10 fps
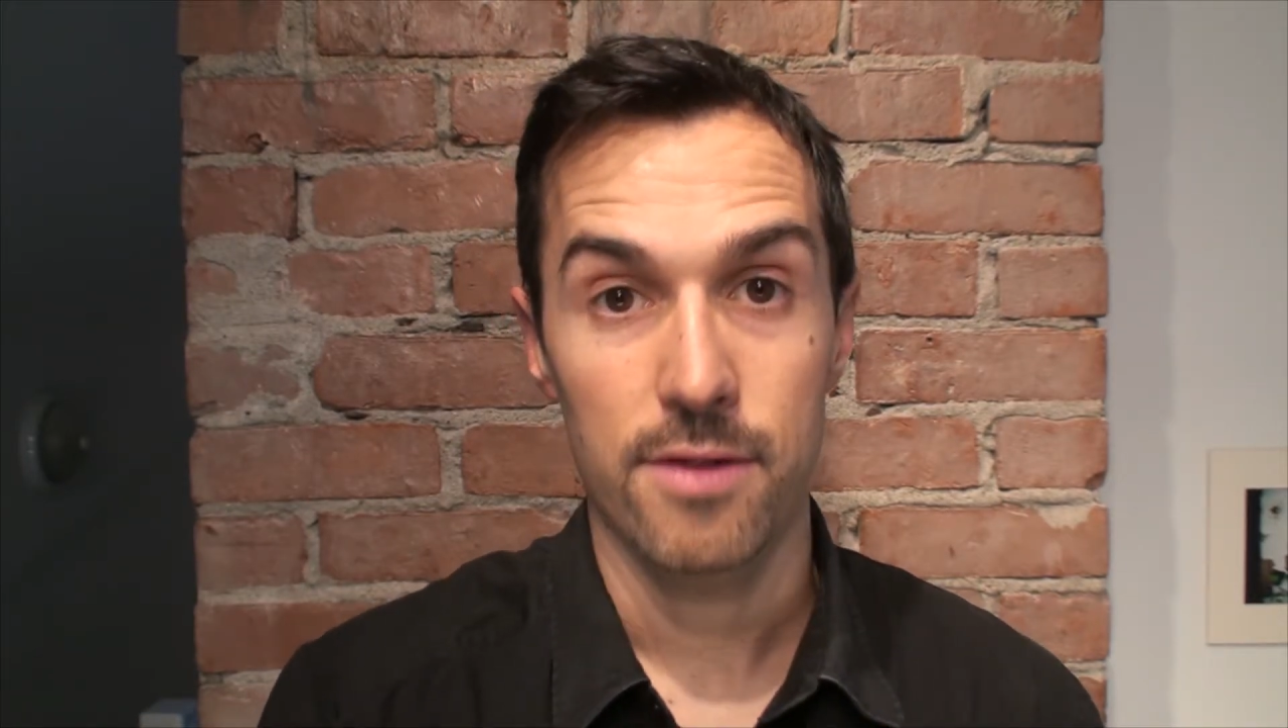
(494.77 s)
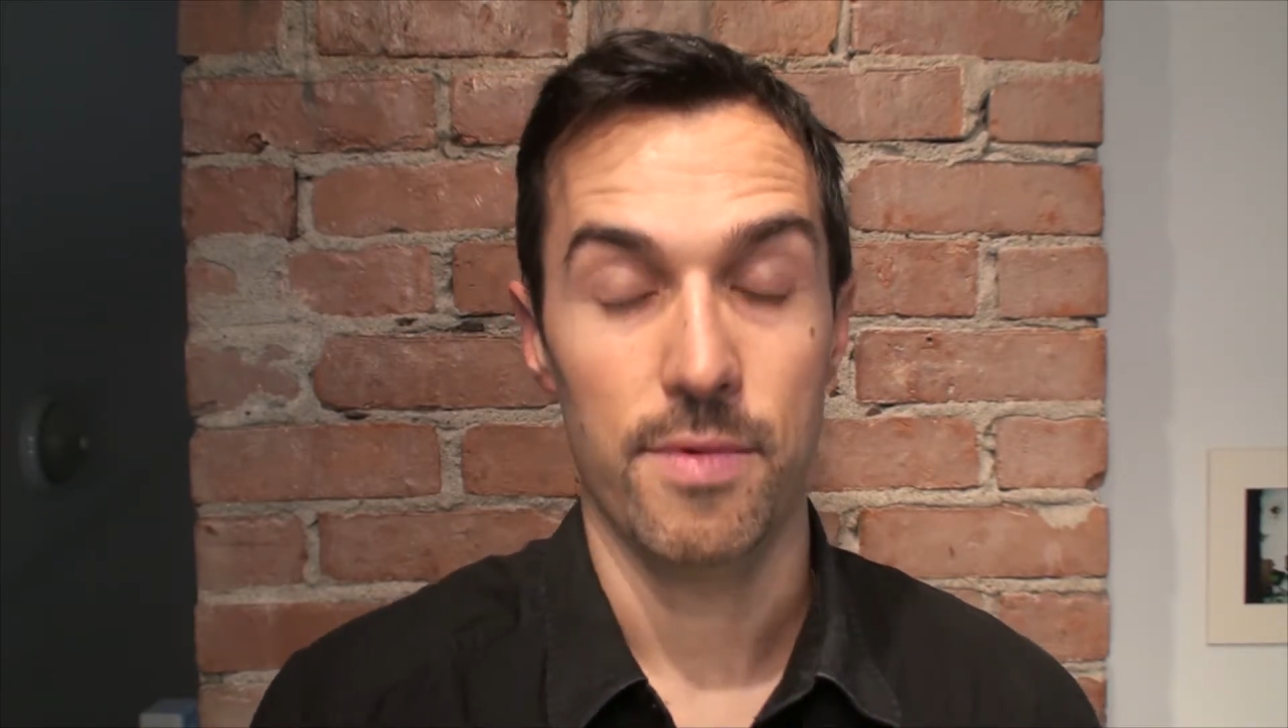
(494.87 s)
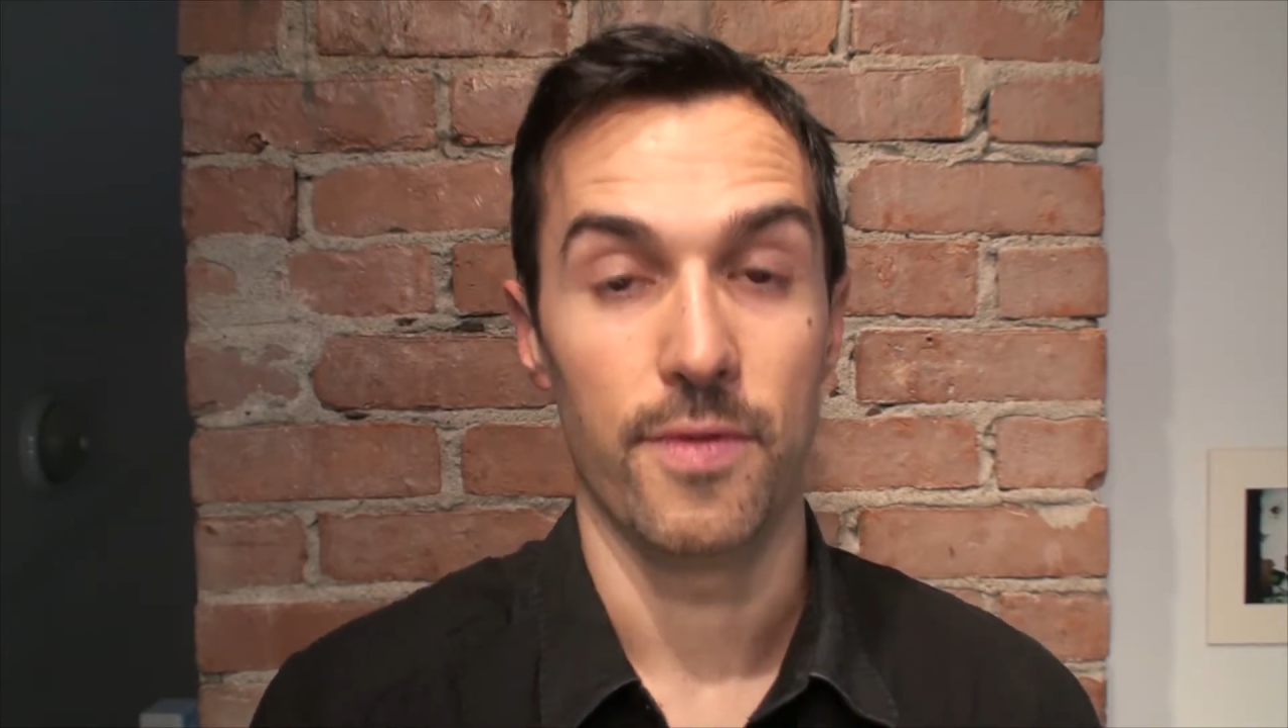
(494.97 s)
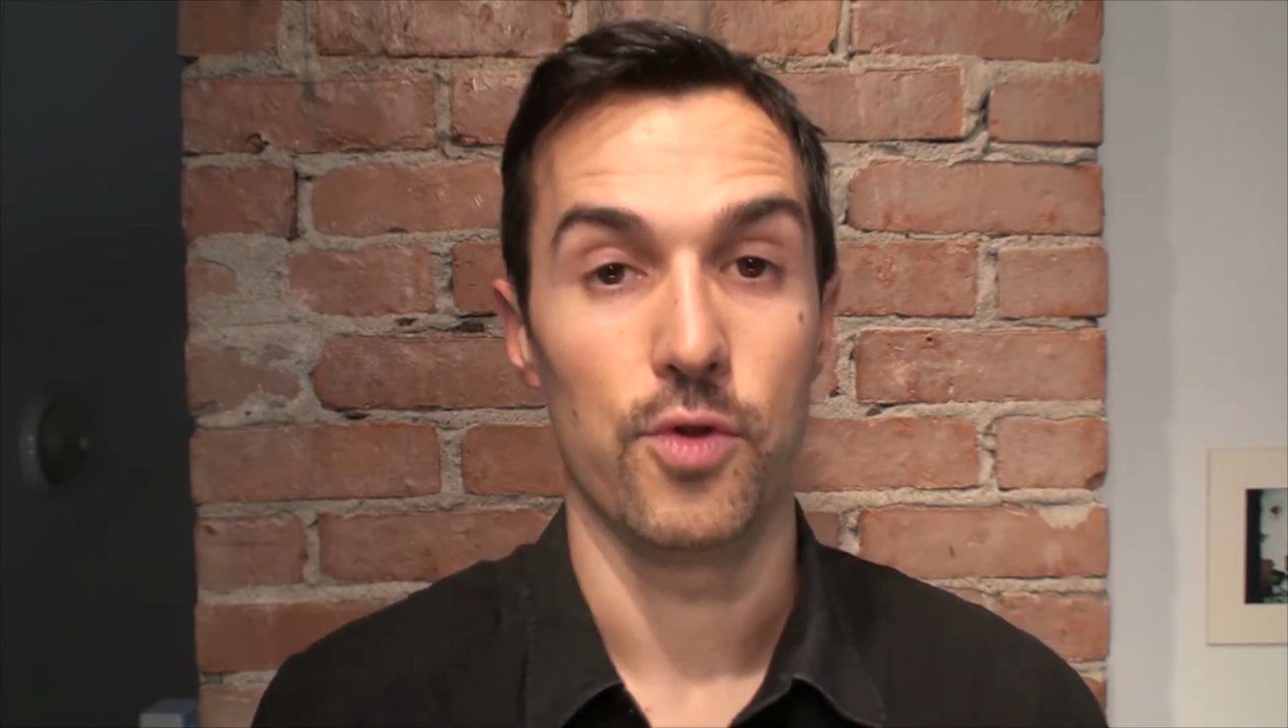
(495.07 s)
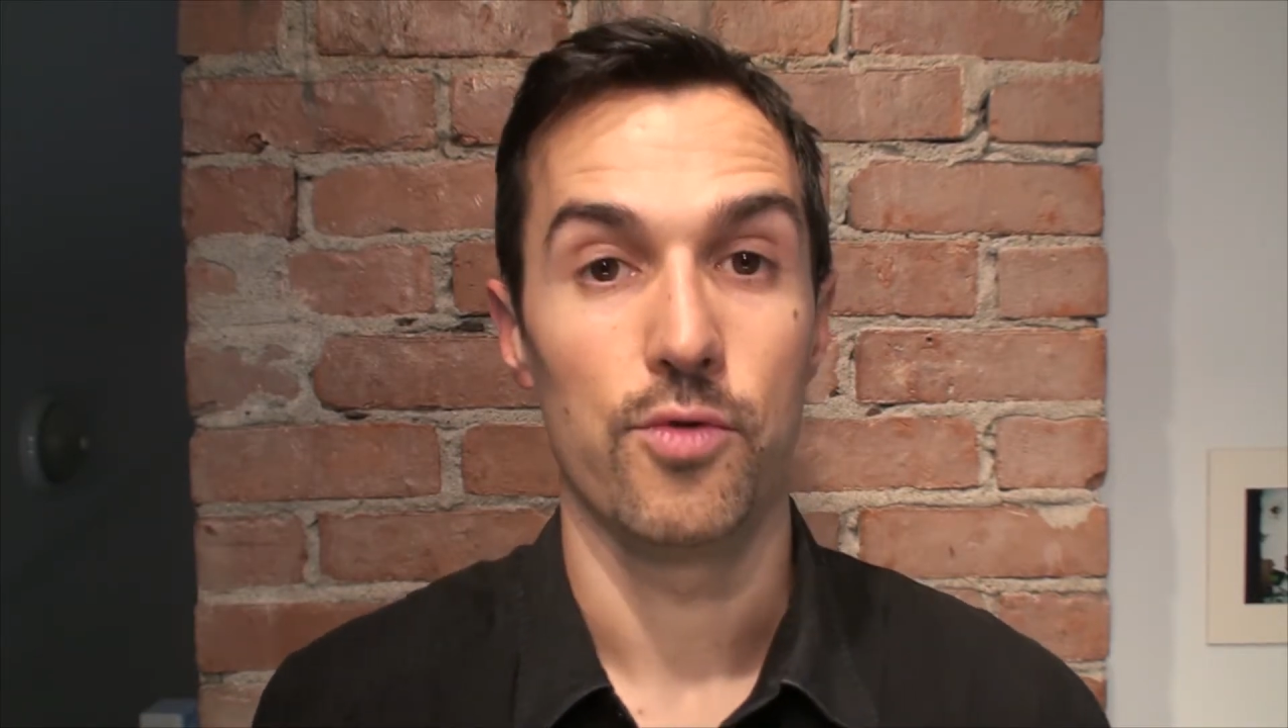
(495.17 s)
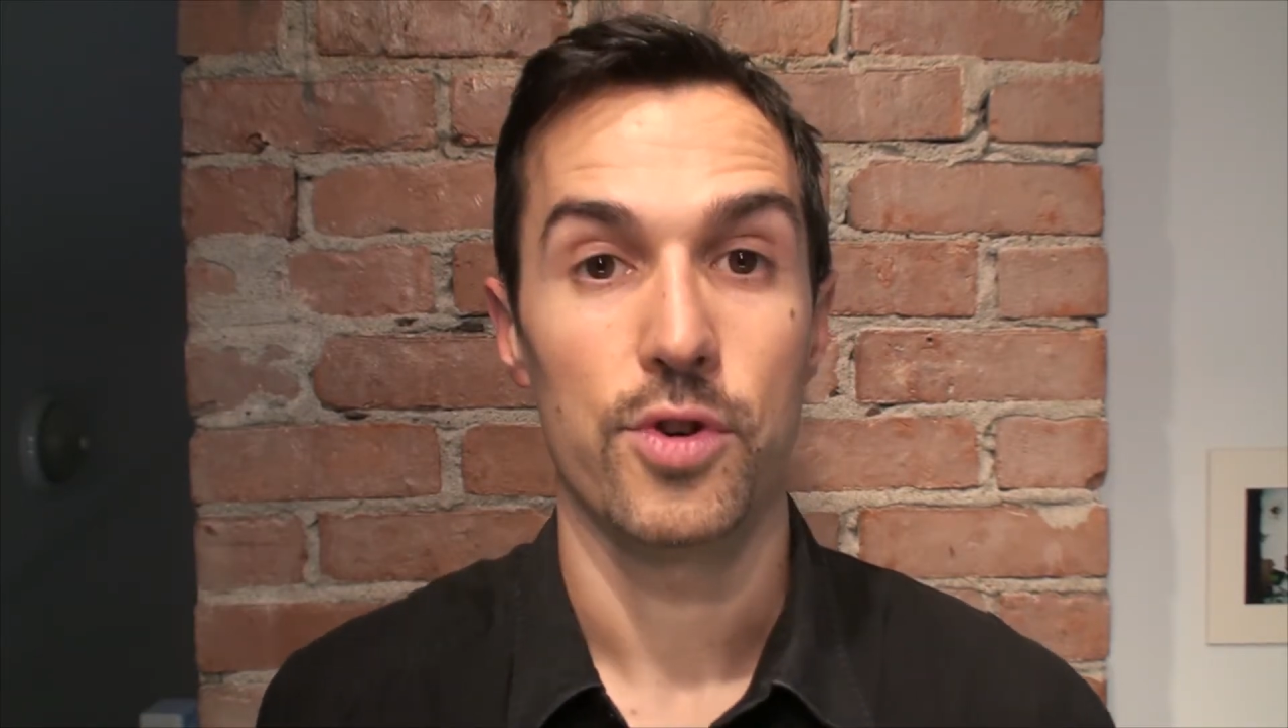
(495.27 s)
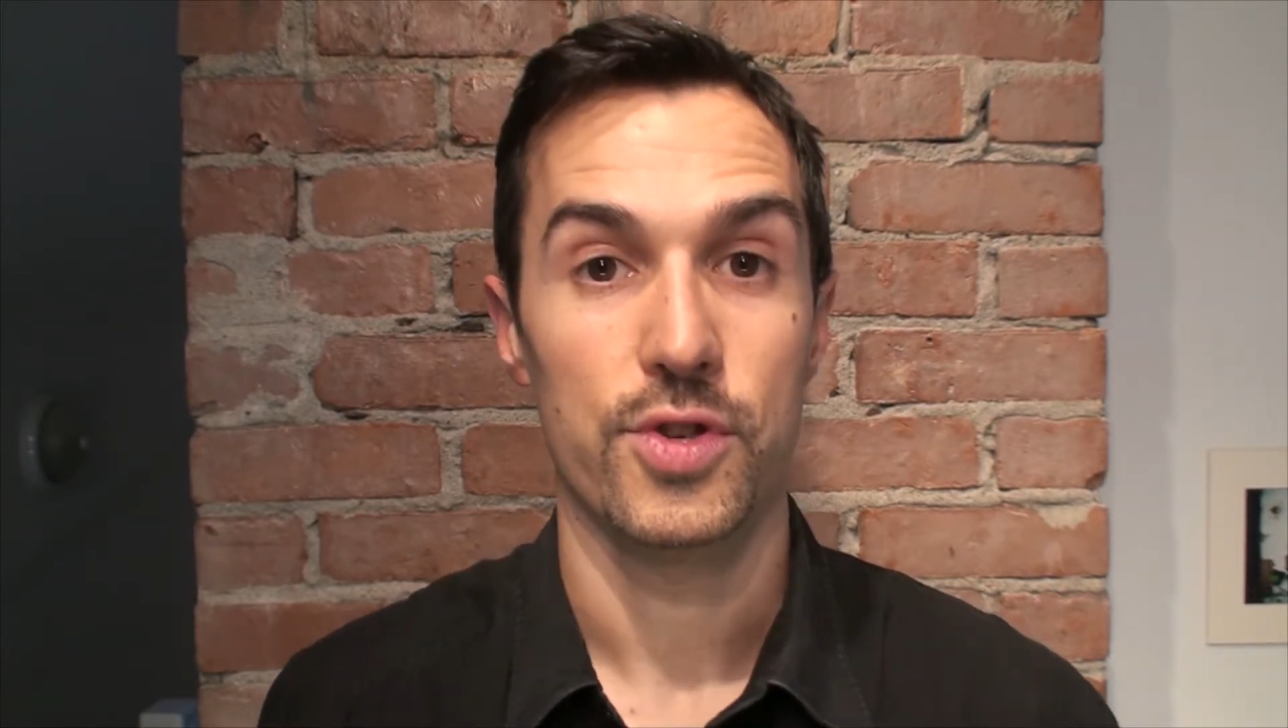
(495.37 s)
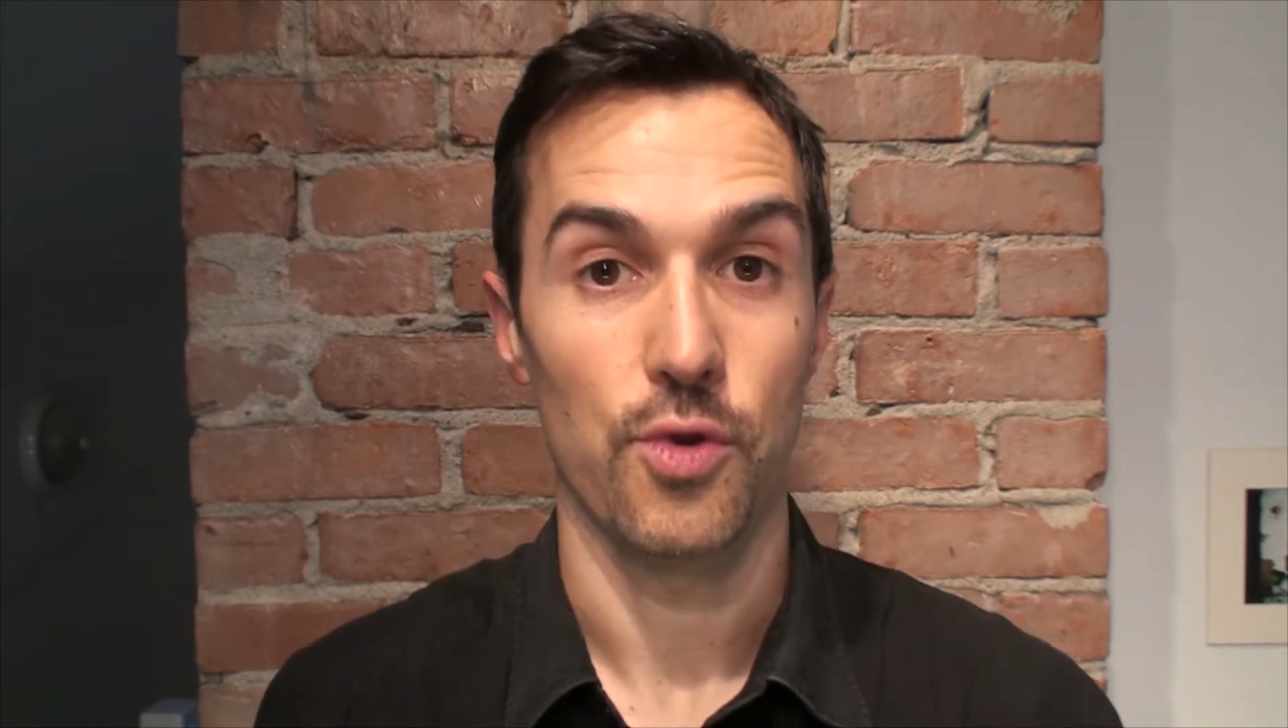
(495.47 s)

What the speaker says: reviewers